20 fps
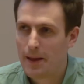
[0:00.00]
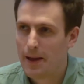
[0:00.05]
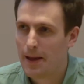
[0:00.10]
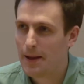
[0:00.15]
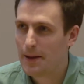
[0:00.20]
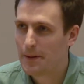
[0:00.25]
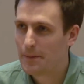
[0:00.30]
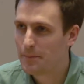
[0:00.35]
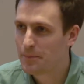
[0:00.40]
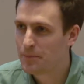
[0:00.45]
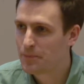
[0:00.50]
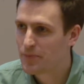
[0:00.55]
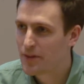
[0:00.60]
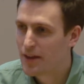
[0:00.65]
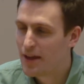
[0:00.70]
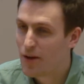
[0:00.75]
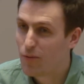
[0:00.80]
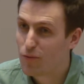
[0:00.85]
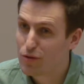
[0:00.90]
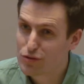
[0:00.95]
And
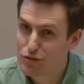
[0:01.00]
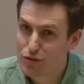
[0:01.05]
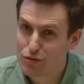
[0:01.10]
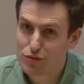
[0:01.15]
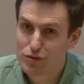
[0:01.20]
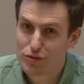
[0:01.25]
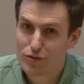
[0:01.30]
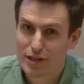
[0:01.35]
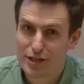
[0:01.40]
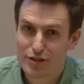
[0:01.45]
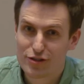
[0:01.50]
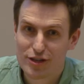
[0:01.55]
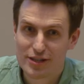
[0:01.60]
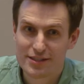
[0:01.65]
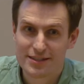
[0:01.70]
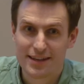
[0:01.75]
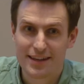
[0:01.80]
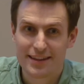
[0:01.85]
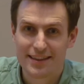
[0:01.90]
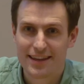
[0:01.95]
what's also
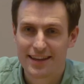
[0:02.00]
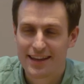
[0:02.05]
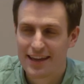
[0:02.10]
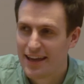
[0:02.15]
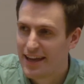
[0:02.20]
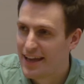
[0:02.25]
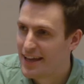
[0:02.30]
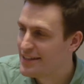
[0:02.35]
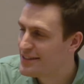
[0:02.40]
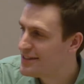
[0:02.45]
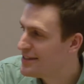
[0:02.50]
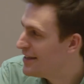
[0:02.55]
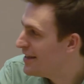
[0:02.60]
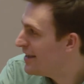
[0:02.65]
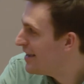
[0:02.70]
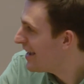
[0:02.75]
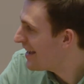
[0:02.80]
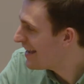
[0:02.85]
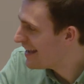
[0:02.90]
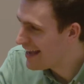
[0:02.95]
interesting, I think, is that,
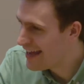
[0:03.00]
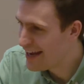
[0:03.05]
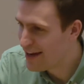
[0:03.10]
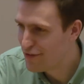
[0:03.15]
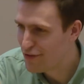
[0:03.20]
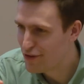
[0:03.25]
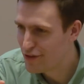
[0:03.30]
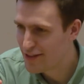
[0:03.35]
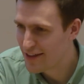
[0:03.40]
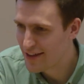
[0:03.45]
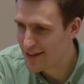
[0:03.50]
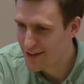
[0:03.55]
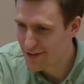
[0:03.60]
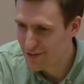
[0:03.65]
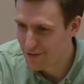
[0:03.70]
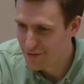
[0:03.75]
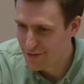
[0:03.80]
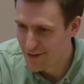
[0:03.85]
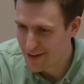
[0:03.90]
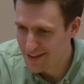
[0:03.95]
again, if you think
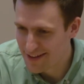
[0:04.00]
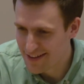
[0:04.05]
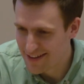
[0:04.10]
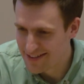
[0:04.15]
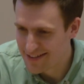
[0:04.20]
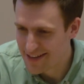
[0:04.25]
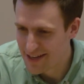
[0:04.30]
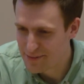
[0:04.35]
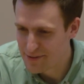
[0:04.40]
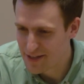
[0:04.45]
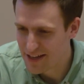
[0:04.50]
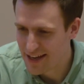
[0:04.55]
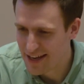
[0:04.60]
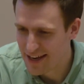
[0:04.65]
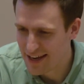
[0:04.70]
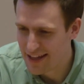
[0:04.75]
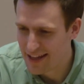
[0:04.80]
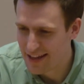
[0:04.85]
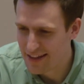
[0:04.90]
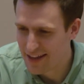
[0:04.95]
of in terms of
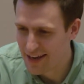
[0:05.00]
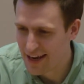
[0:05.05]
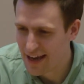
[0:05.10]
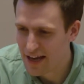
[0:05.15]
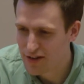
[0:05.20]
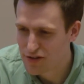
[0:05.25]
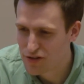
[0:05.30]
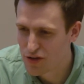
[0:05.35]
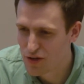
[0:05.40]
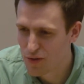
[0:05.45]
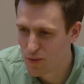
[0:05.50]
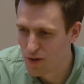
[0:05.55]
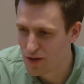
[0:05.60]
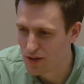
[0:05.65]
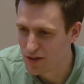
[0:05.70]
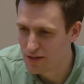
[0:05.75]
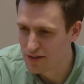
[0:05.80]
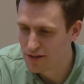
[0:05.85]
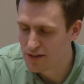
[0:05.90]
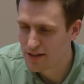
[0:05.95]
kind of the natural
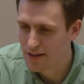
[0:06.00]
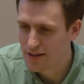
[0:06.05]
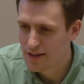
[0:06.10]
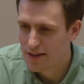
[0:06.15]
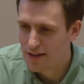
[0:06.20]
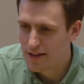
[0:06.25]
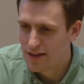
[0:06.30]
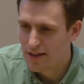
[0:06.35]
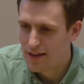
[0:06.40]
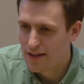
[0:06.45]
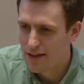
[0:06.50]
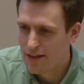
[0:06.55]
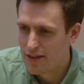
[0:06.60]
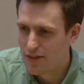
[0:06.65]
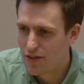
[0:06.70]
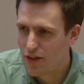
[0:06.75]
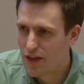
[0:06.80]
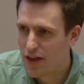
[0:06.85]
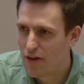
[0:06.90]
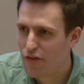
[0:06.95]
world,
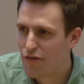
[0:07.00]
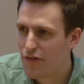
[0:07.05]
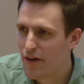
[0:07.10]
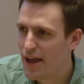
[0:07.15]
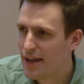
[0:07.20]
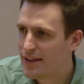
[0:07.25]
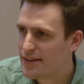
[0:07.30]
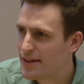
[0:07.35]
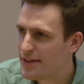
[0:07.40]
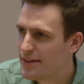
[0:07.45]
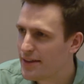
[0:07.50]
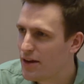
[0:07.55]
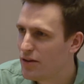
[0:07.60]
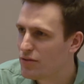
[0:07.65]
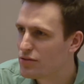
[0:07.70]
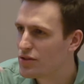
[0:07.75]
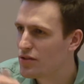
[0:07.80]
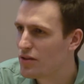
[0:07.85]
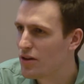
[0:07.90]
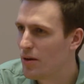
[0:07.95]
the effect can then
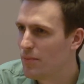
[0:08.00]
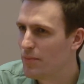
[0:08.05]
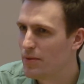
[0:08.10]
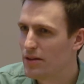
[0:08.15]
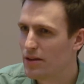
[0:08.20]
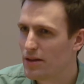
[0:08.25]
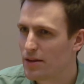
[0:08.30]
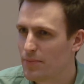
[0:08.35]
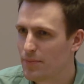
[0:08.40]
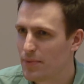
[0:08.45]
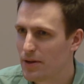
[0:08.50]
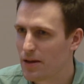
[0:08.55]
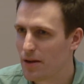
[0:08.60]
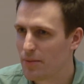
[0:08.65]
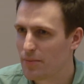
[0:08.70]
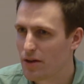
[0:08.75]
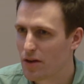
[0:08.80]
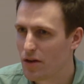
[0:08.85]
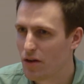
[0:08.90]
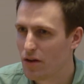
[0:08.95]
also
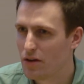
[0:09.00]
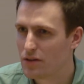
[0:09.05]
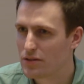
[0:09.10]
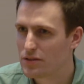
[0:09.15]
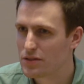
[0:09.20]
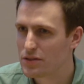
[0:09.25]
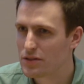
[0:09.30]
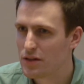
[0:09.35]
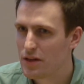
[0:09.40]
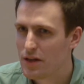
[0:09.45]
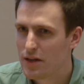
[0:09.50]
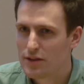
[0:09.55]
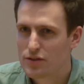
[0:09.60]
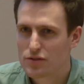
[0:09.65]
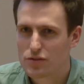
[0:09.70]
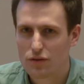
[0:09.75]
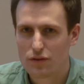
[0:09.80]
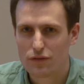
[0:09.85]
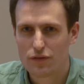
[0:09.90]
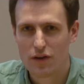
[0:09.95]
become the cause.
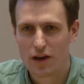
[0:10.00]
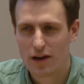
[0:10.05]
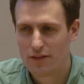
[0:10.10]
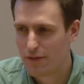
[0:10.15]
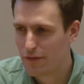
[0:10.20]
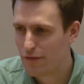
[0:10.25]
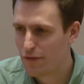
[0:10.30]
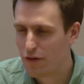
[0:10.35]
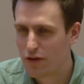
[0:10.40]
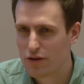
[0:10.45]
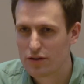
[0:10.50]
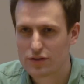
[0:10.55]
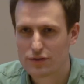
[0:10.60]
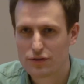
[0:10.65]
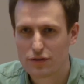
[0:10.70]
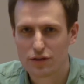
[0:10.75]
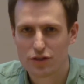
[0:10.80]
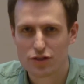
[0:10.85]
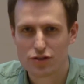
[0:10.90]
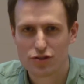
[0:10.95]
So if you have a forest
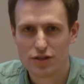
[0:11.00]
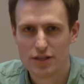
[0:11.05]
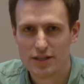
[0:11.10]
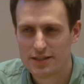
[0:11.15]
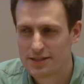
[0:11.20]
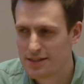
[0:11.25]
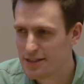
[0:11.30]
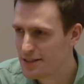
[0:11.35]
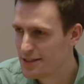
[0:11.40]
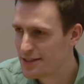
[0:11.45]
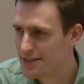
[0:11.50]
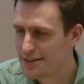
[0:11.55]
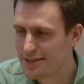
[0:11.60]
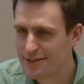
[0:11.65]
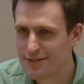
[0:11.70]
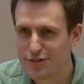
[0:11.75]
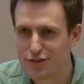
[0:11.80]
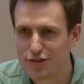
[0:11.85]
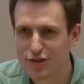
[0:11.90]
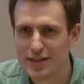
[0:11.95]
full of trees, these
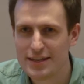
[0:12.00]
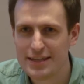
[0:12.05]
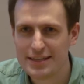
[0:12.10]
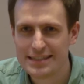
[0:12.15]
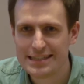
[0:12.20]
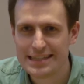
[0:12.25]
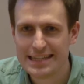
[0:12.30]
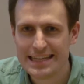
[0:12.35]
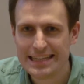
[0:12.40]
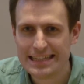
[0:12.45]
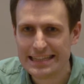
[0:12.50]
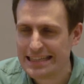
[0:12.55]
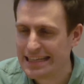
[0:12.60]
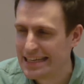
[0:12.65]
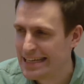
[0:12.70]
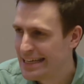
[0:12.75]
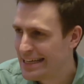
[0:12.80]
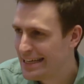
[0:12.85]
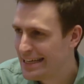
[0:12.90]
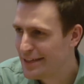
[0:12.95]
trees need
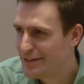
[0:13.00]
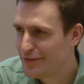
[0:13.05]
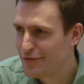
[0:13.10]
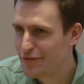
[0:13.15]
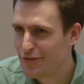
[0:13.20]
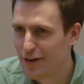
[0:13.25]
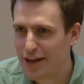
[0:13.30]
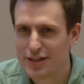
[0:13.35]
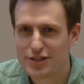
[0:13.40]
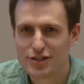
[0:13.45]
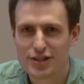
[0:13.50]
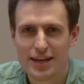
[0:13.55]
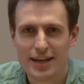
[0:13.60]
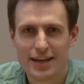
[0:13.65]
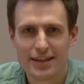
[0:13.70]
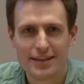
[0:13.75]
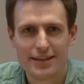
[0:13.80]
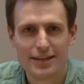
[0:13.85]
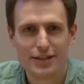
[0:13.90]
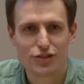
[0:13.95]
fresh
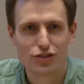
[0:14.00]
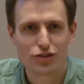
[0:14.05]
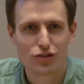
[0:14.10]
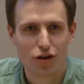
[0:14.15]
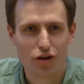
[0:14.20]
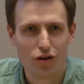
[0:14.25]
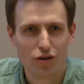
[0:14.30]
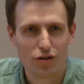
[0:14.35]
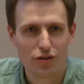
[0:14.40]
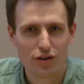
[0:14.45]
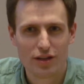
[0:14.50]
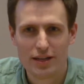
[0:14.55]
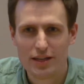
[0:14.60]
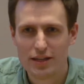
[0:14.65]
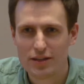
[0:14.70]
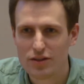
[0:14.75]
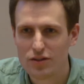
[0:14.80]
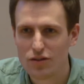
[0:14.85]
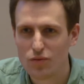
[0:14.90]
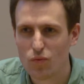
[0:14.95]
air, they need soil, they
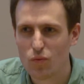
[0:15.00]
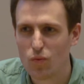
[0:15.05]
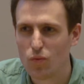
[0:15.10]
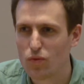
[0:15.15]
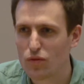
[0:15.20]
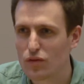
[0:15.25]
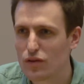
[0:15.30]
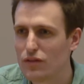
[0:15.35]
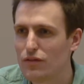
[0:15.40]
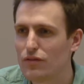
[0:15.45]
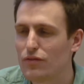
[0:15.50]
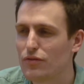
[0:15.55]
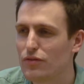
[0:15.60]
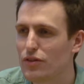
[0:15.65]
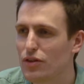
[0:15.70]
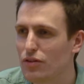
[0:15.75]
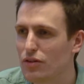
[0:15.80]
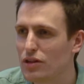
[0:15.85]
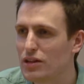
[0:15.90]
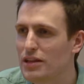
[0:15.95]

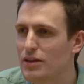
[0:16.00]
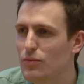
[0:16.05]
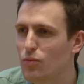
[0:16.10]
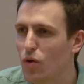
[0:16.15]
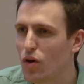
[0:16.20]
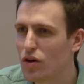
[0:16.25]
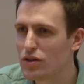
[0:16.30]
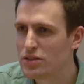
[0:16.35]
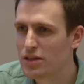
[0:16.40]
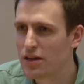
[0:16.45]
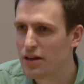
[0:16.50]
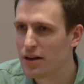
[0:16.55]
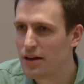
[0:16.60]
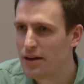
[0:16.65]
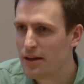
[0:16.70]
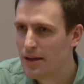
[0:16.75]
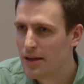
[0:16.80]
need clean water.